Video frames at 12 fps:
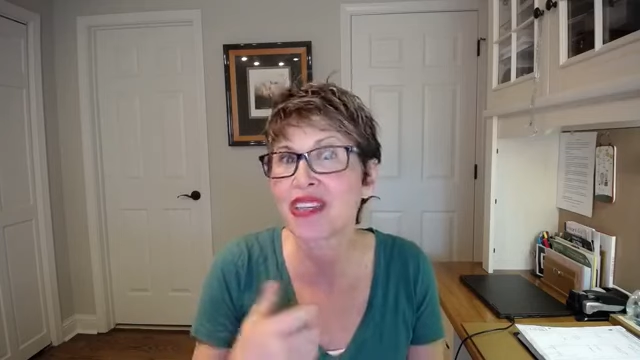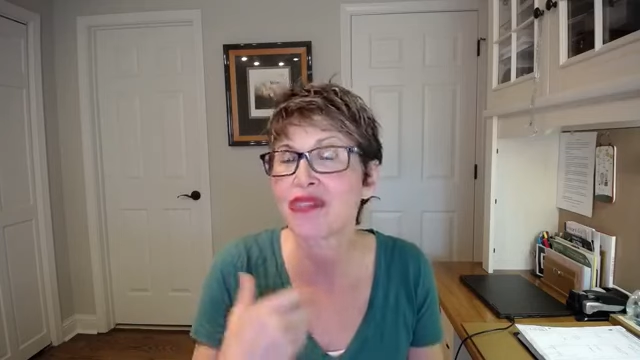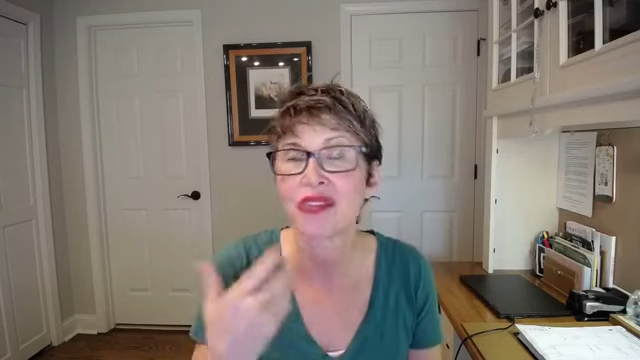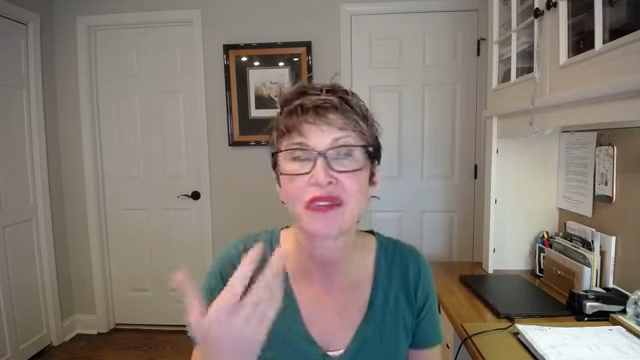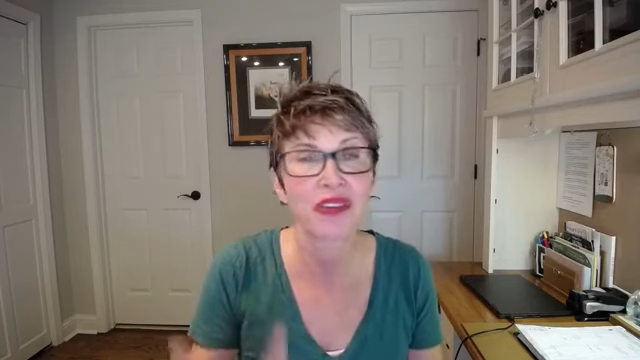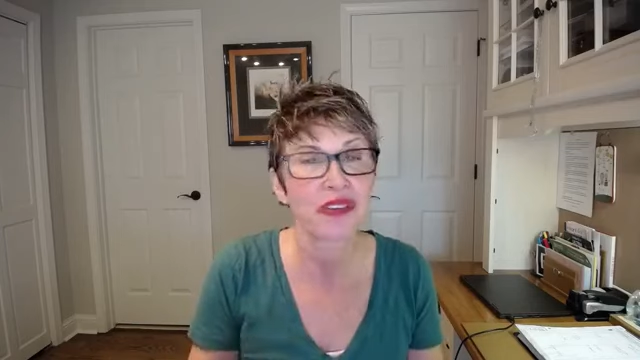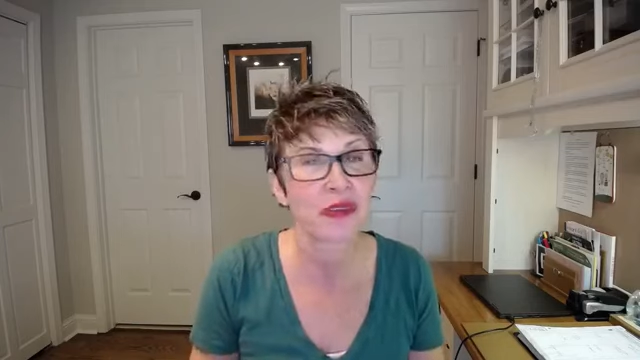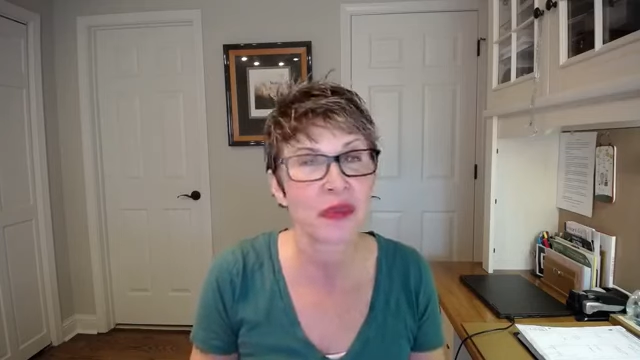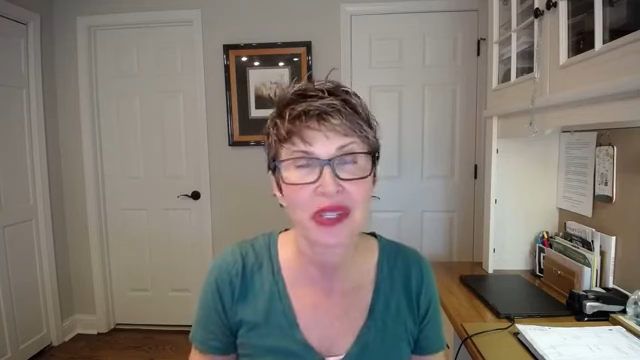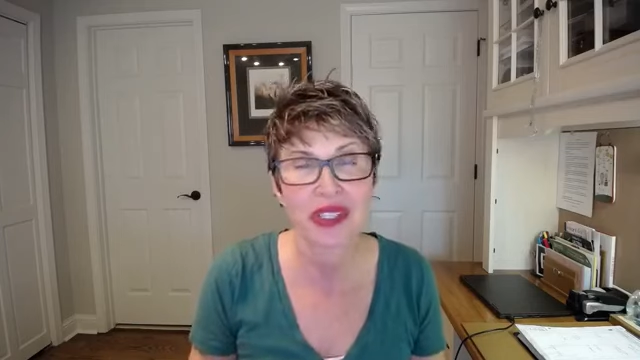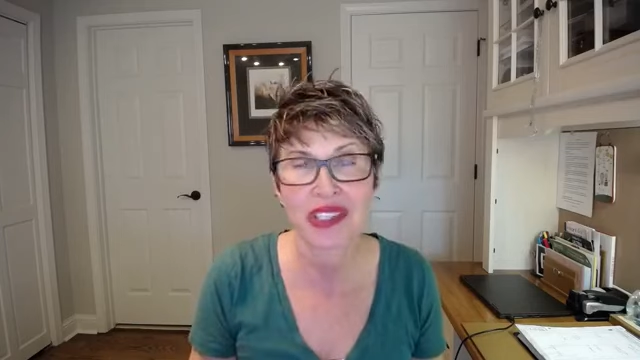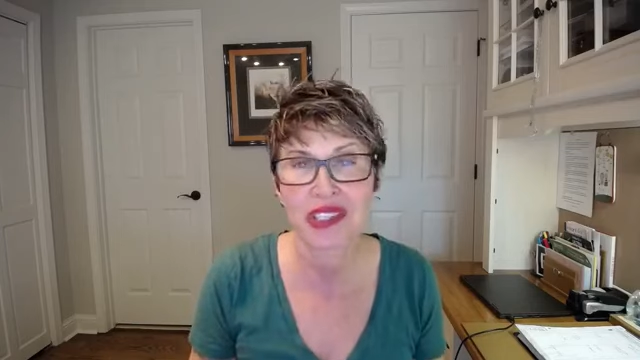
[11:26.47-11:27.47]
If you've ever
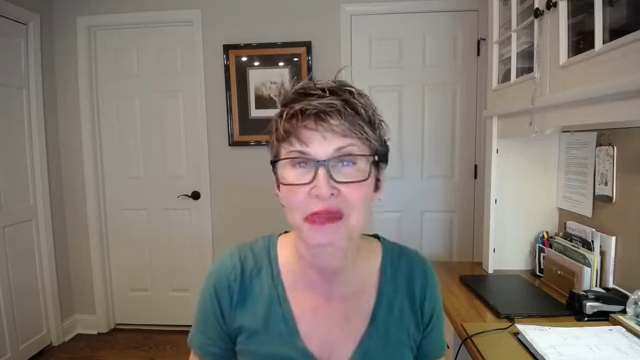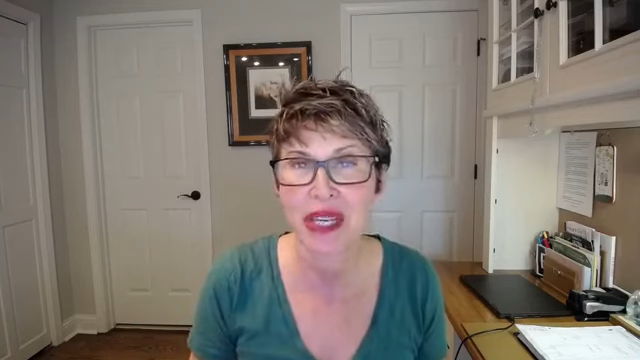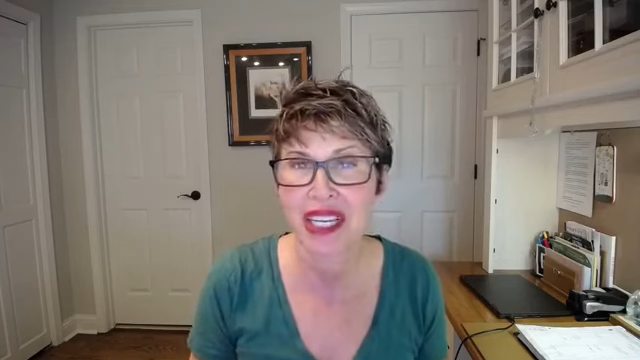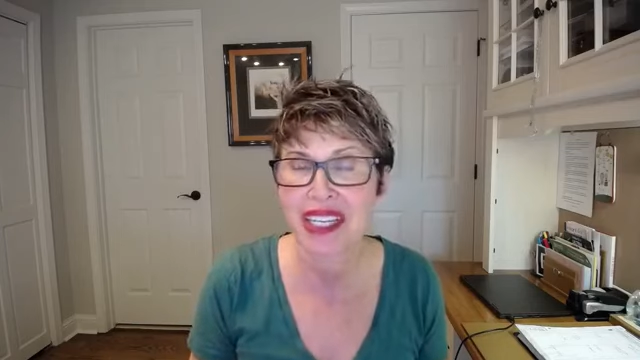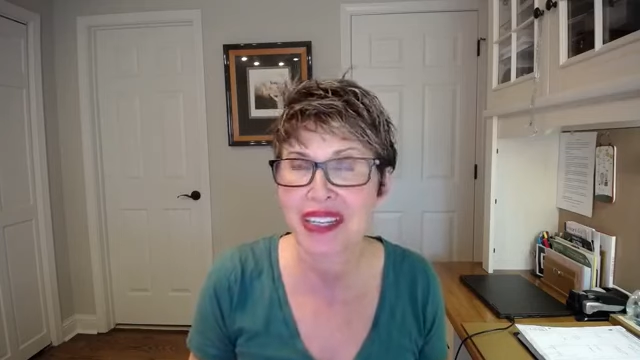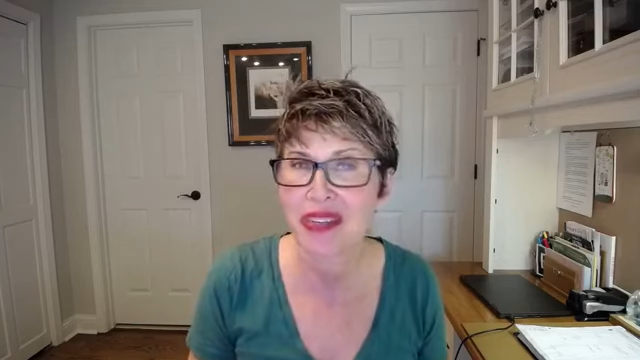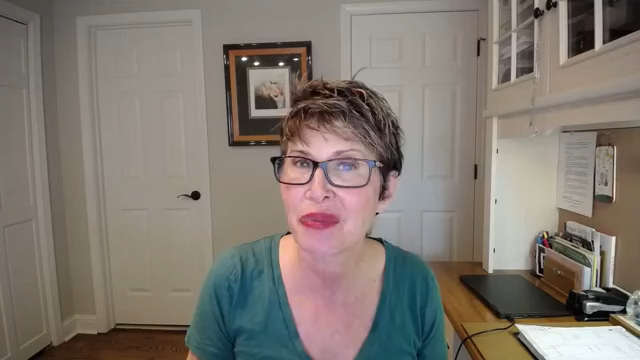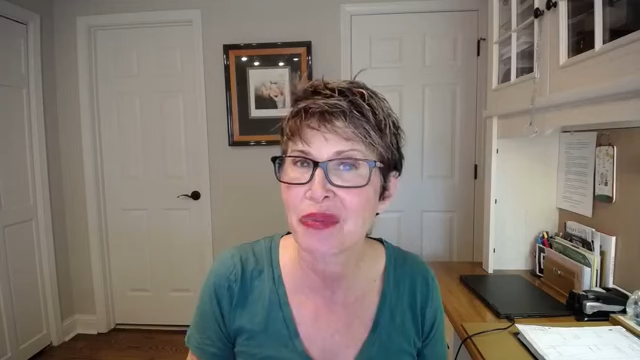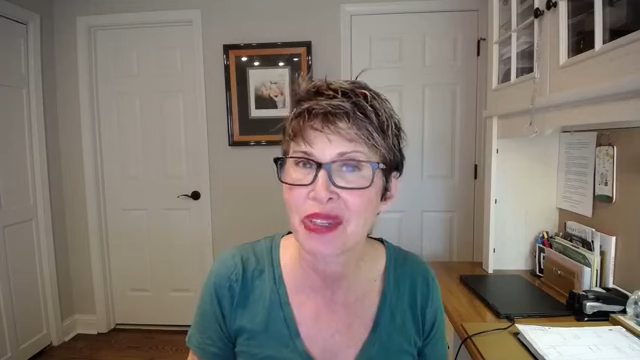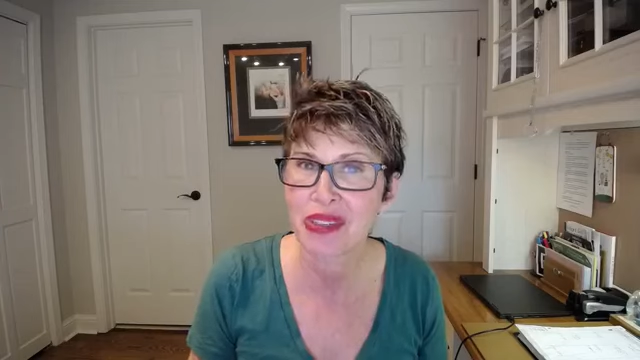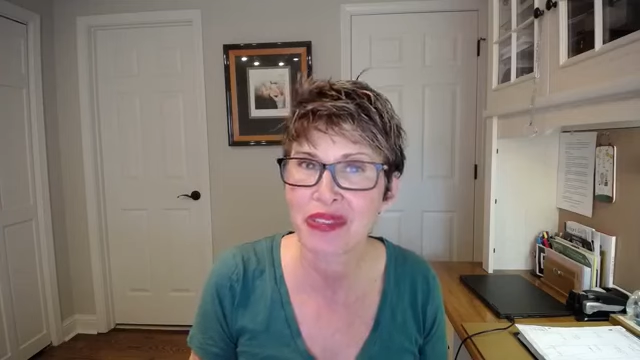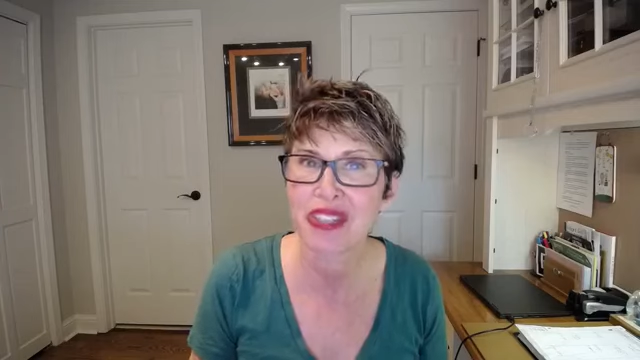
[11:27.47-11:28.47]
participated in
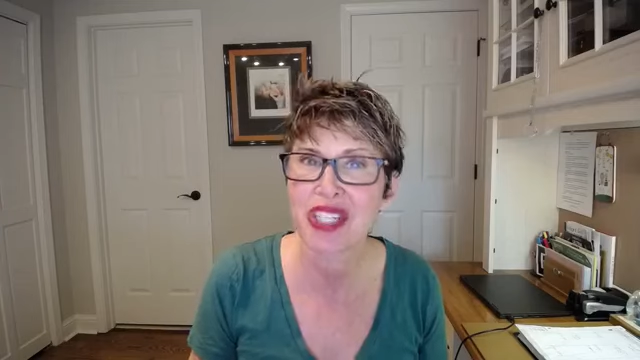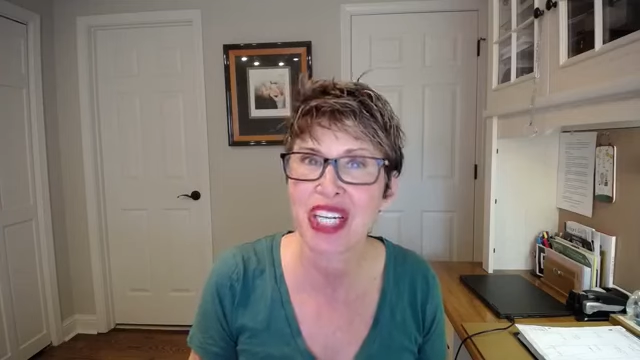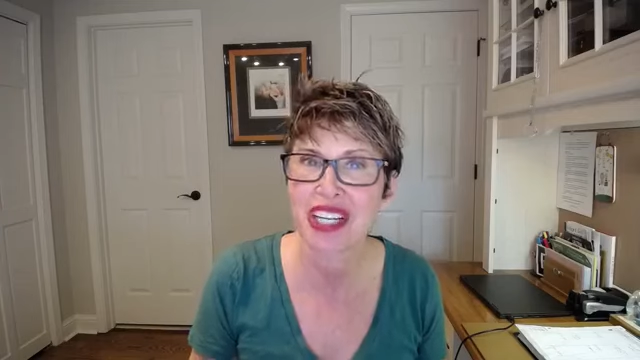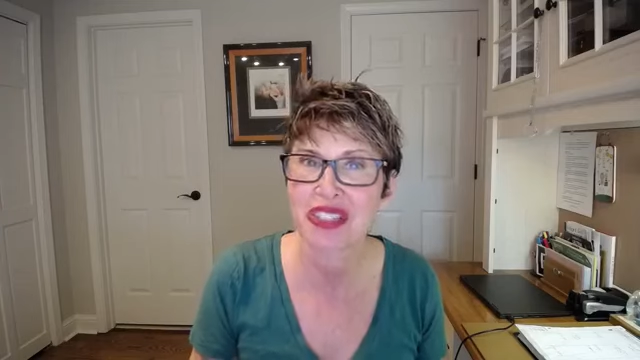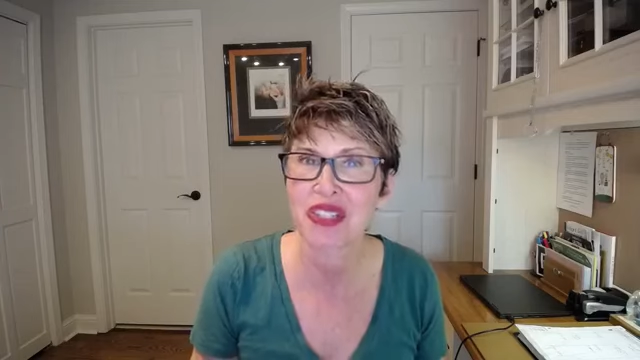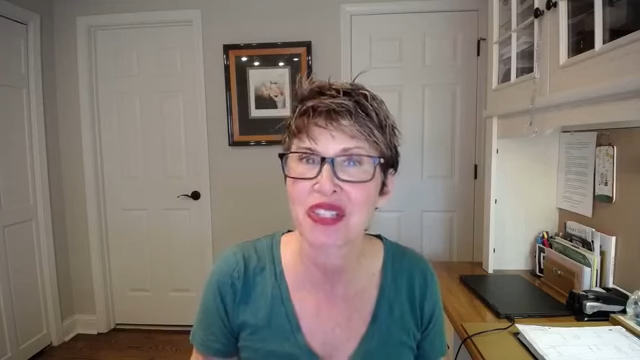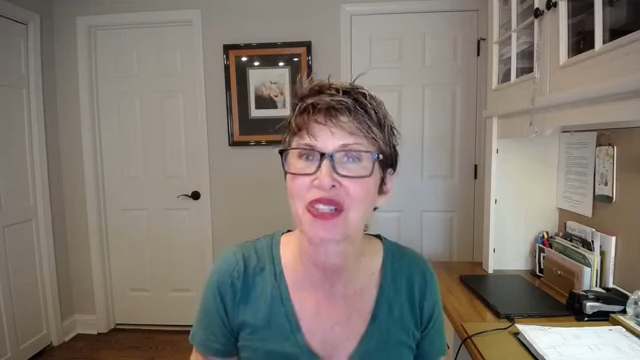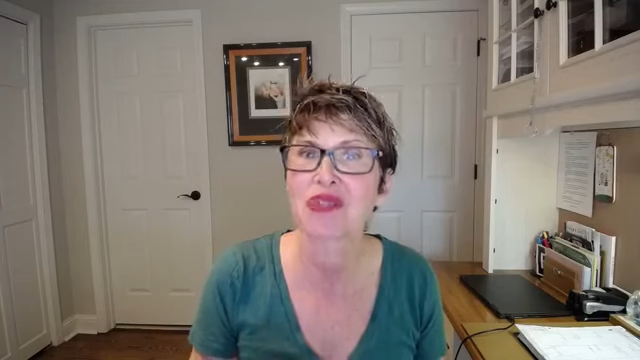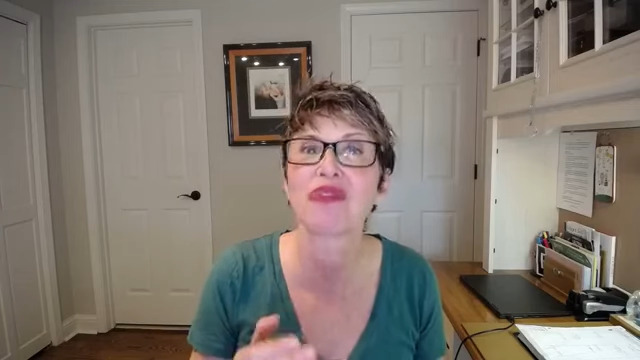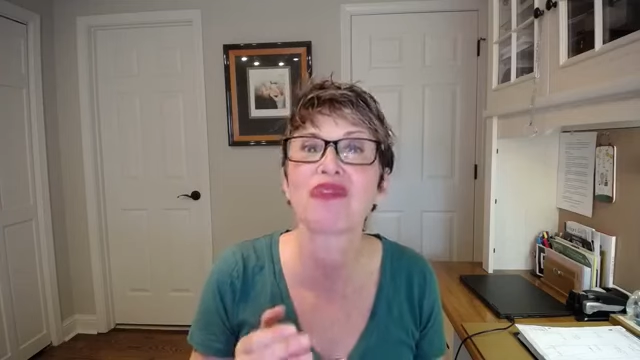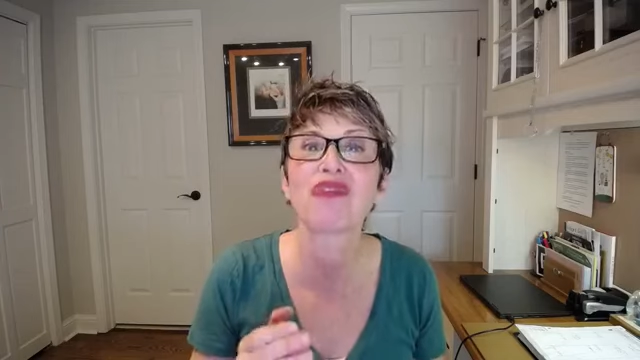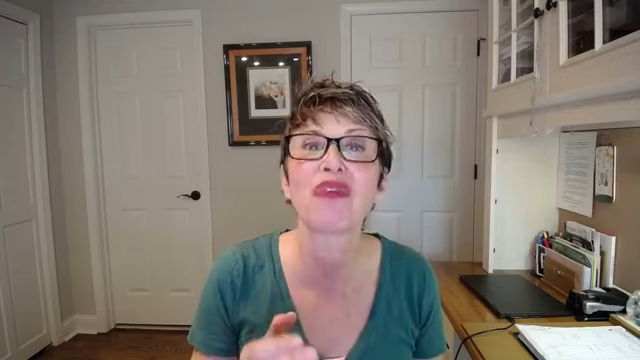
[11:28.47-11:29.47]
one of our challenges
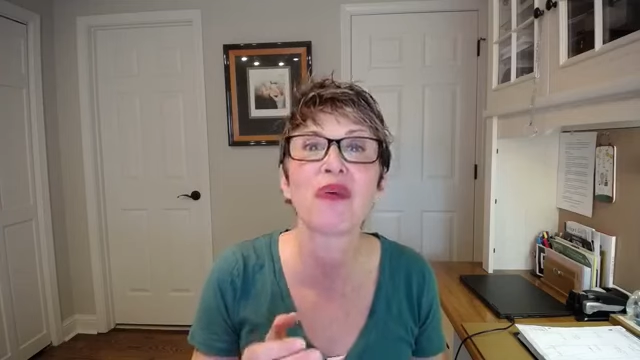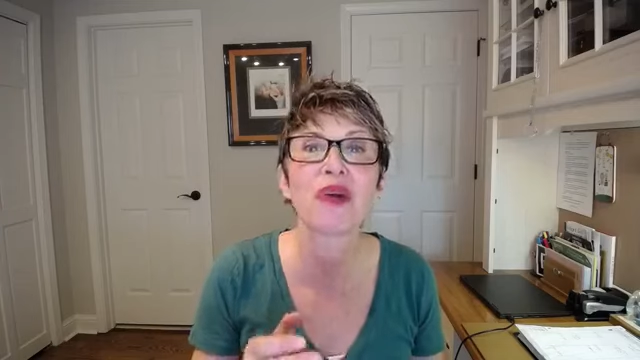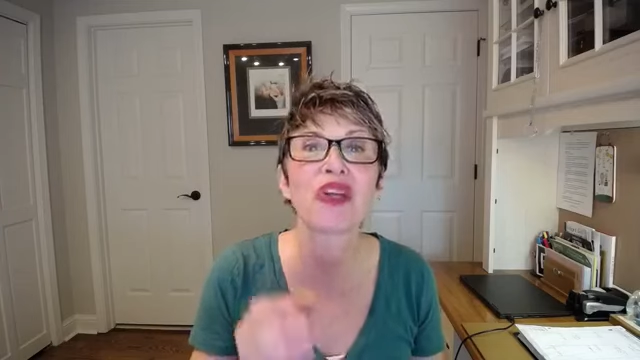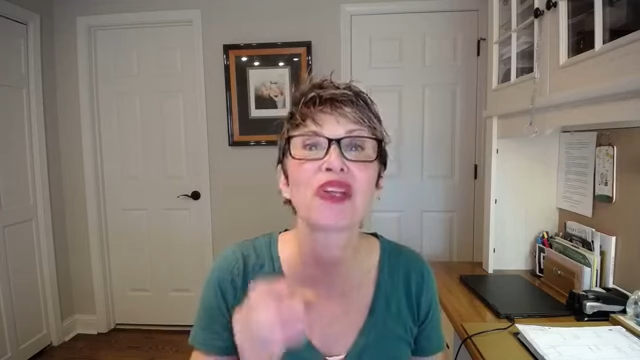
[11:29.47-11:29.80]
before,